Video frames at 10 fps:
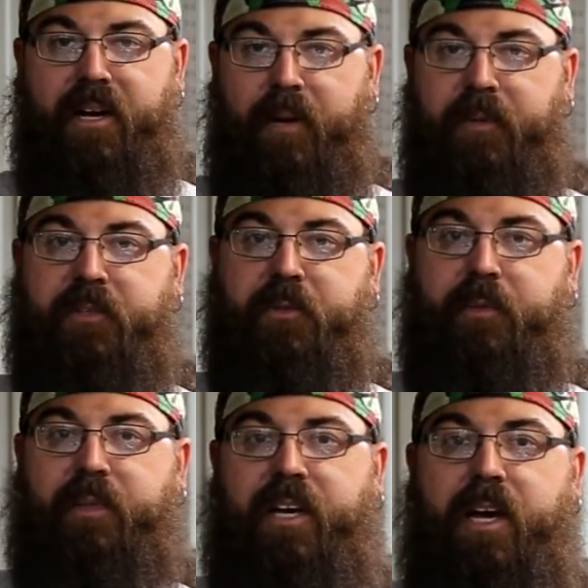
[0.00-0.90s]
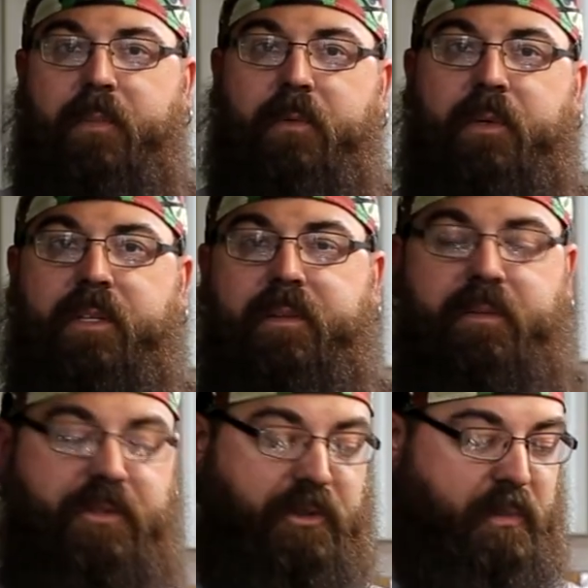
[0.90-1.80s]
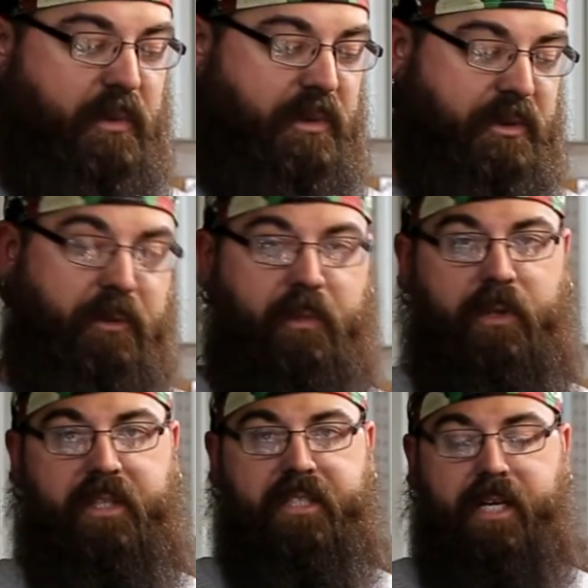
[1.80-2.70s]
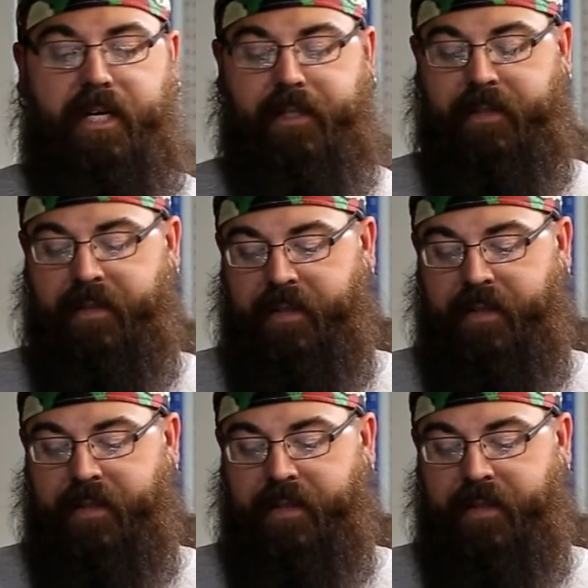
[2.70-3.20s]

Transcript: I'm extremely happy with it. Super, super excited.